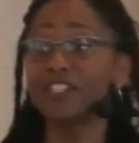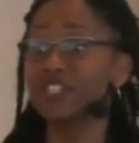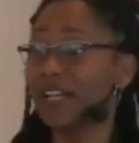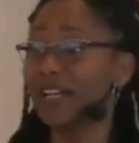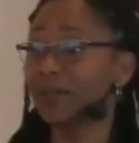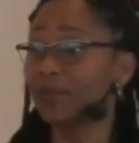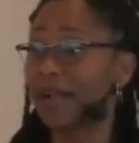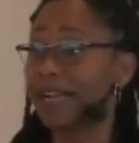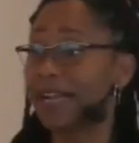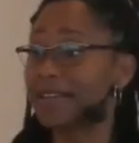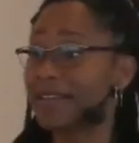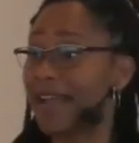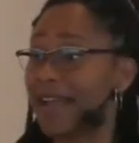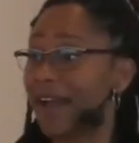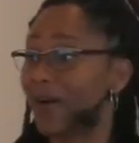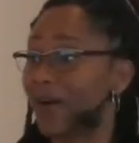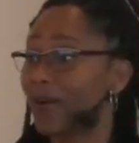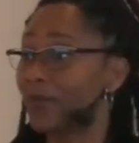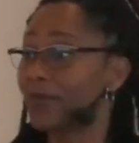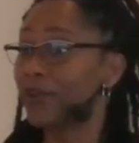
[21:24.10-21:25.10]
right
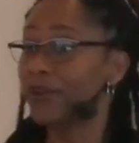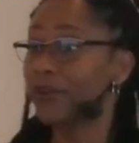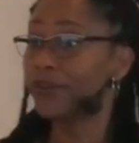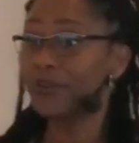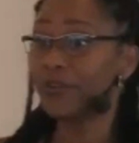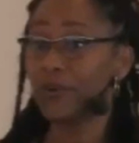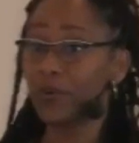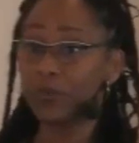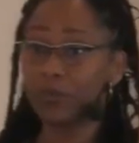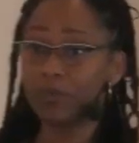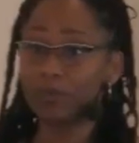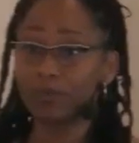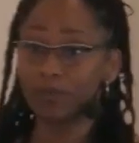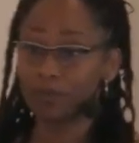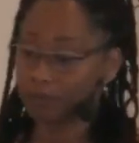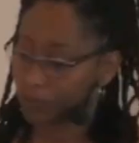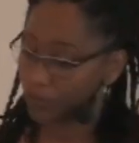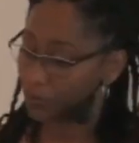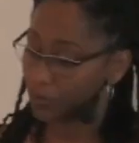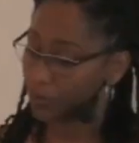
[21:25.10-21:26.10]
now. No.
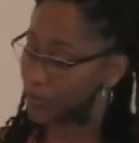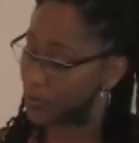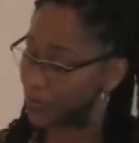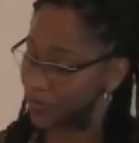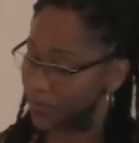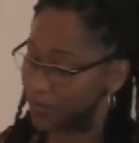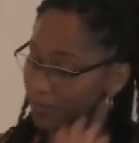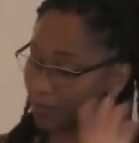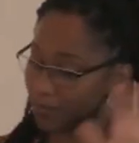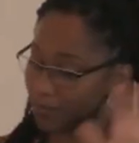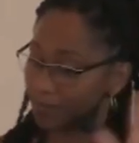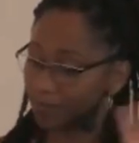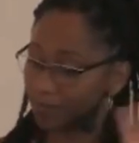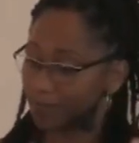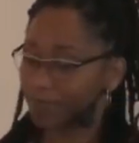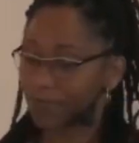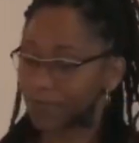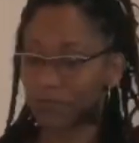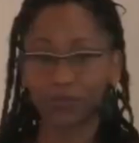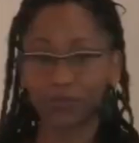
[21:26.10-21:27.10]
Truth
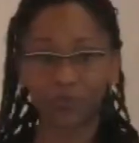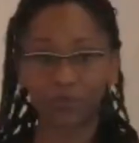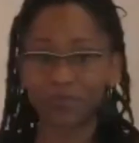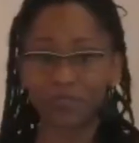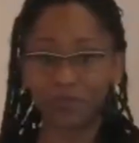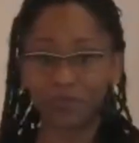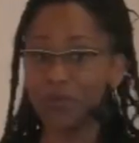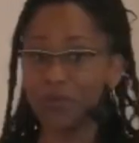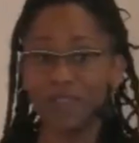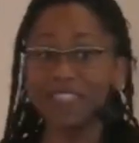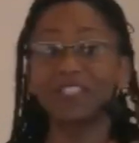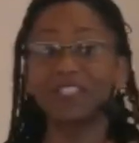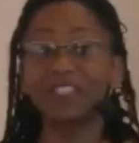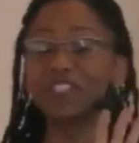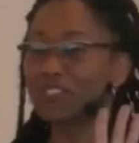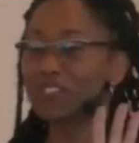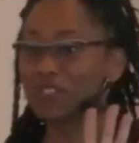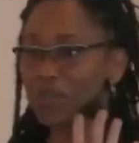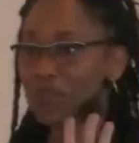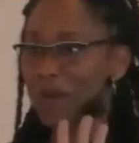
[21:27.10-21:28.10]
is just
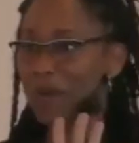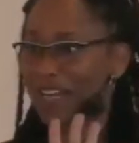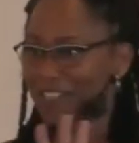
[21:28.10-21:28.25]
too much.